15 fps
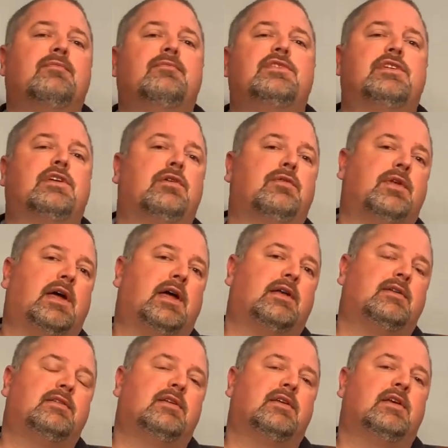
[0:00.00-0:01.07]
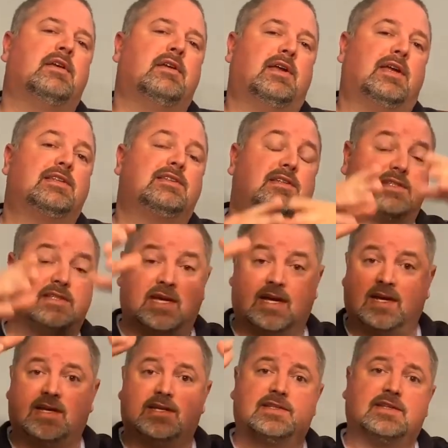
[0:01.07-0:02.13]
so that it's
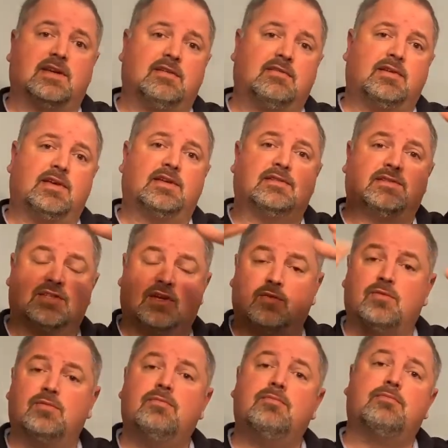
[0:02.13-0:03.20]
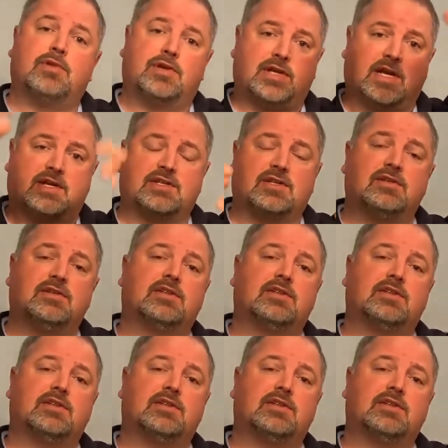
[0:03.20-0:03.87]
designed as a zone protection,